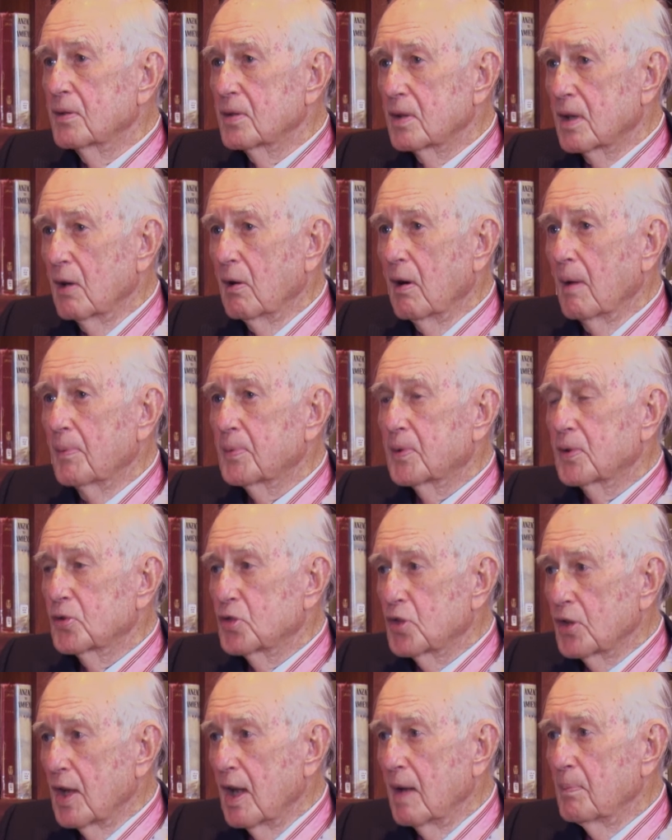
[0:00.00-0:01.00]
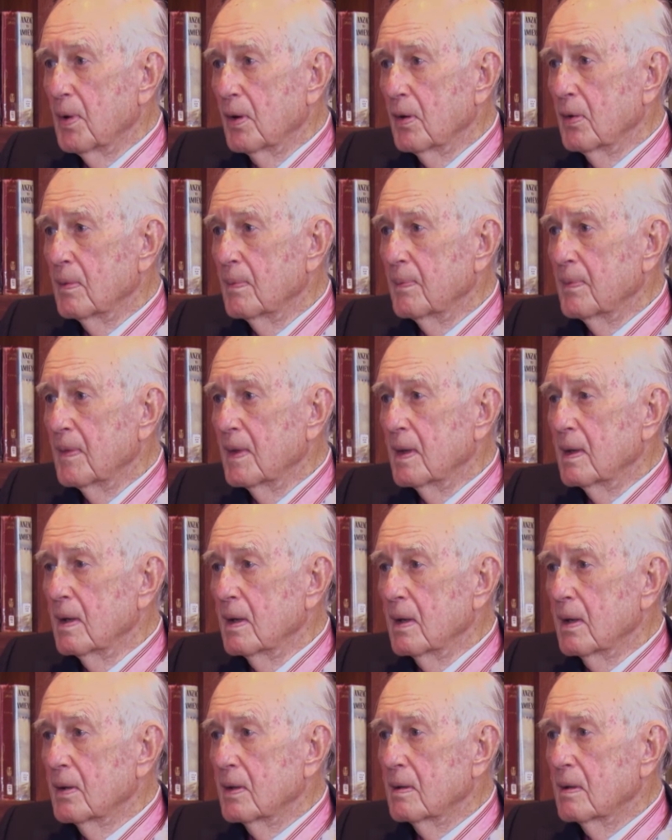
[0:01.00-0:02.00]
to go up to Chinampo
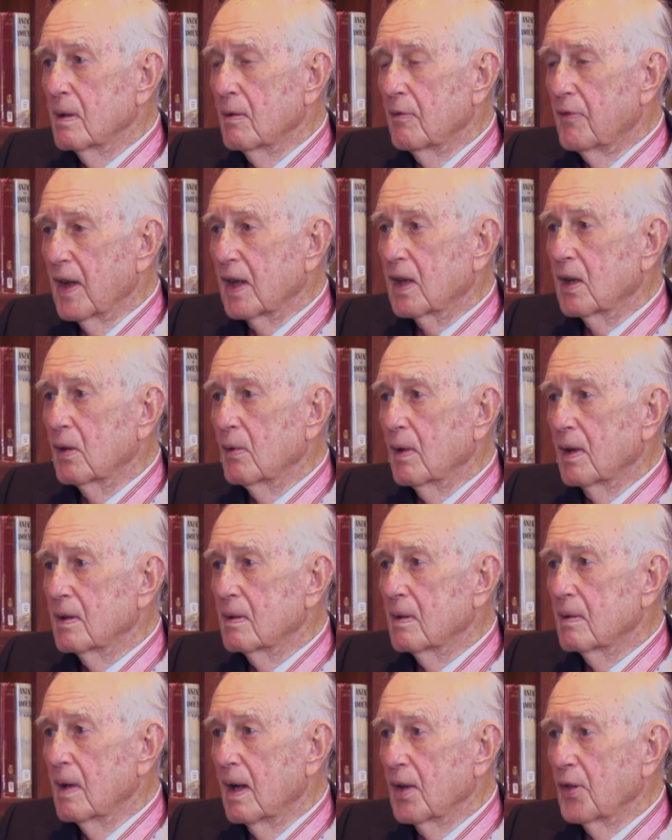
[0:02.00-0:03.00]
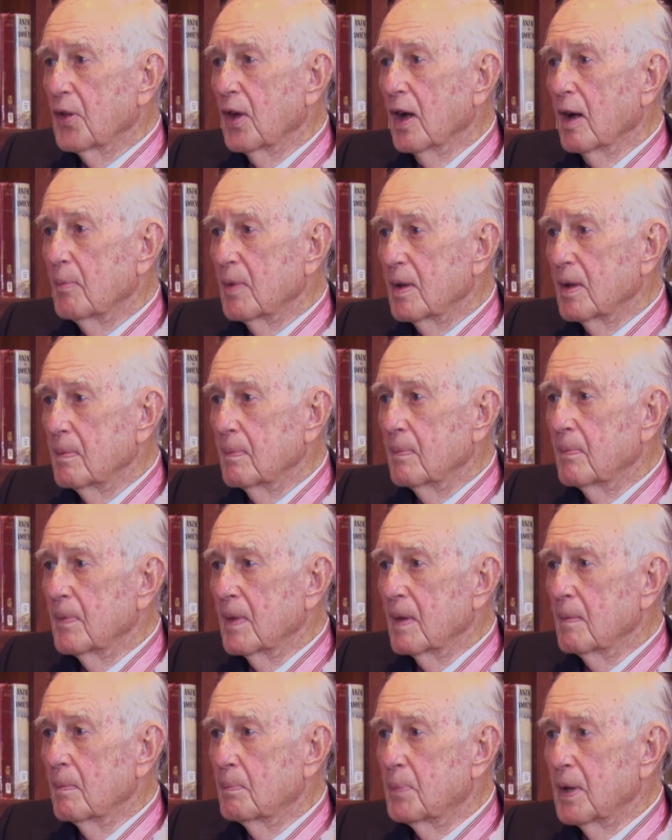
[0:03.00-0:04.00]
and evacuate 8th Army
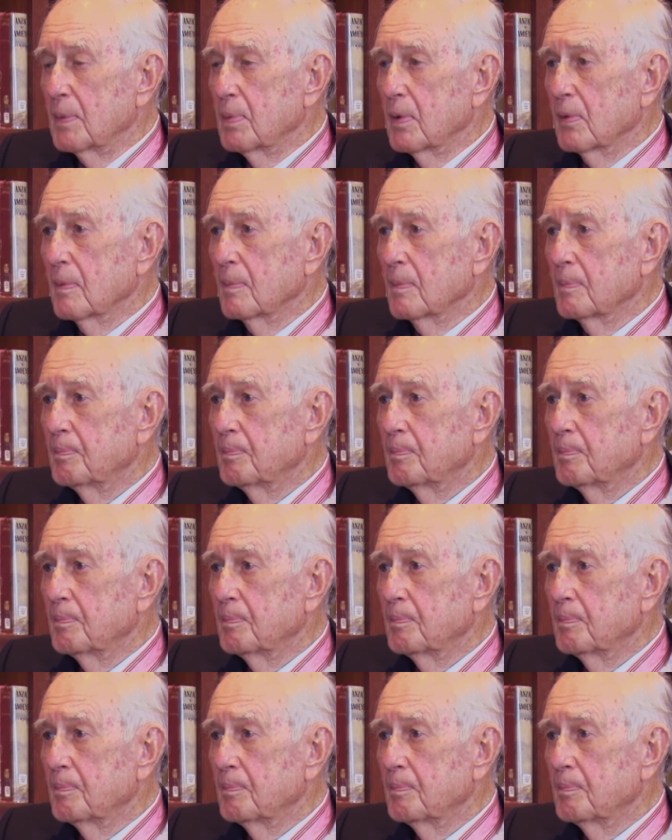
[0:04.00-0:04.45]
people.